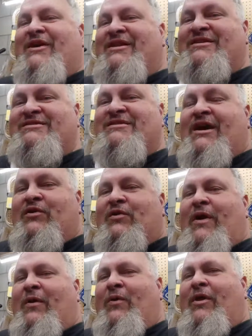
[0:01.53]
I don't know how
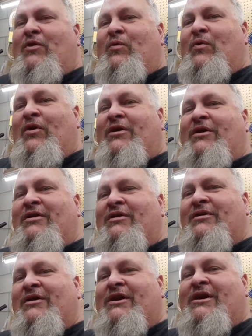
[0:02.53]
well it'll work.
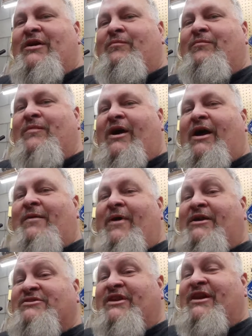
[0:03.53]
I am
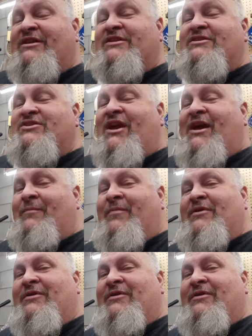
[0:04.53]
actually in the shop.